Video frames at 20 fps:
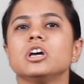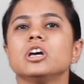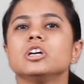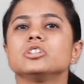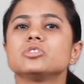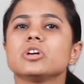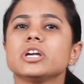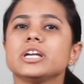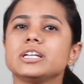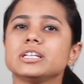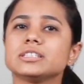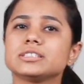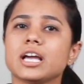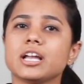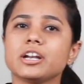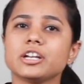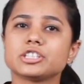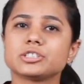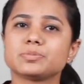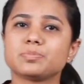So, it is
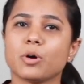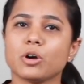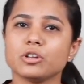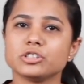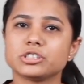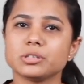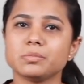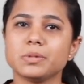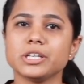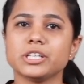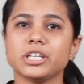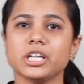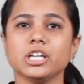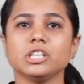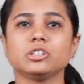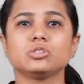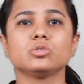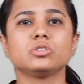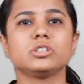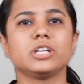our
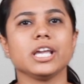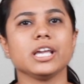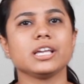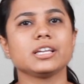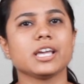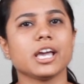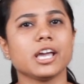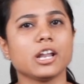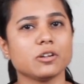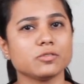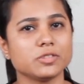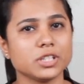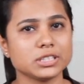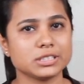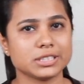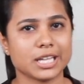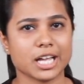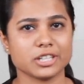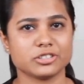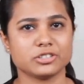responsibility to take care of these
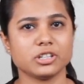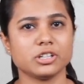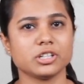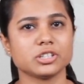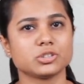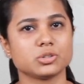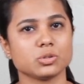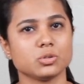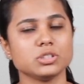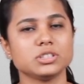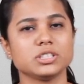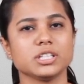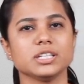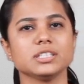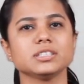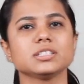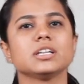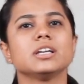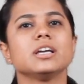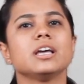natural
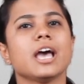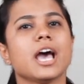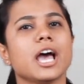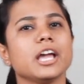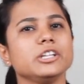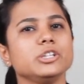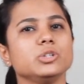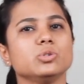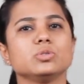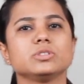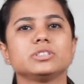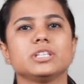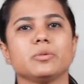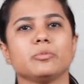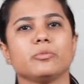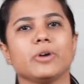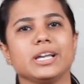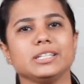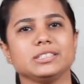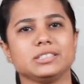resources and use them
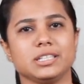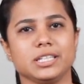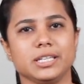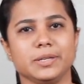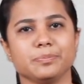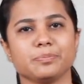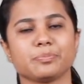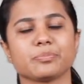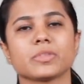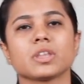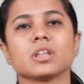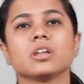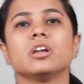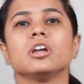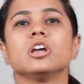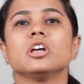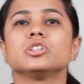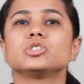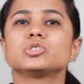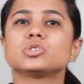wisely.
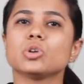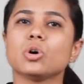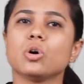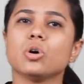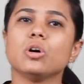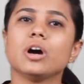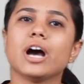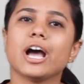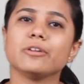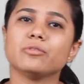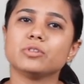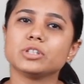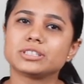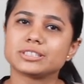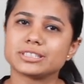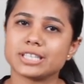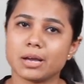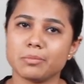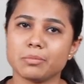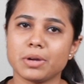So, I would
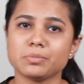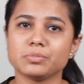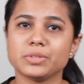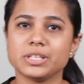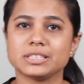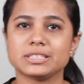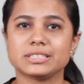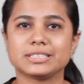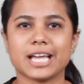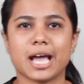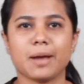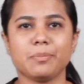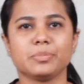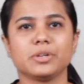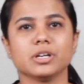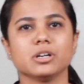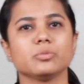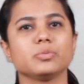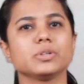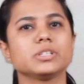sum up this
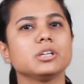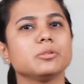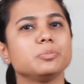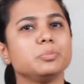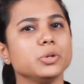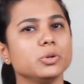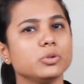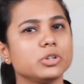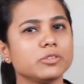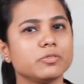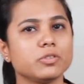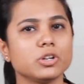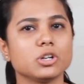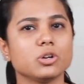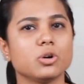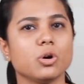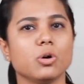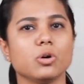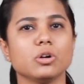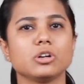chapter with the beautiful
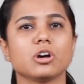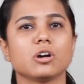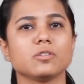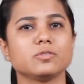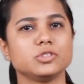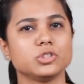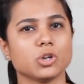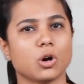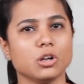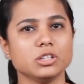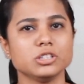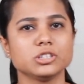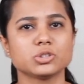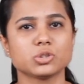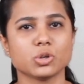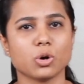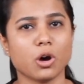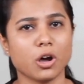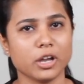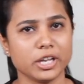quote of John
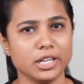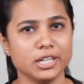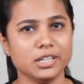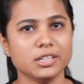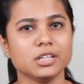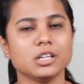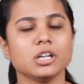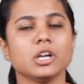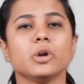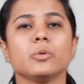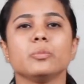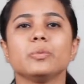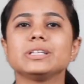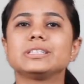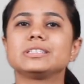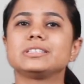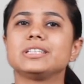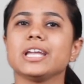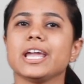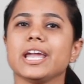Sawhill, which
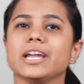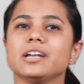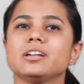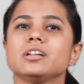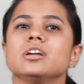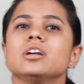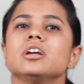states,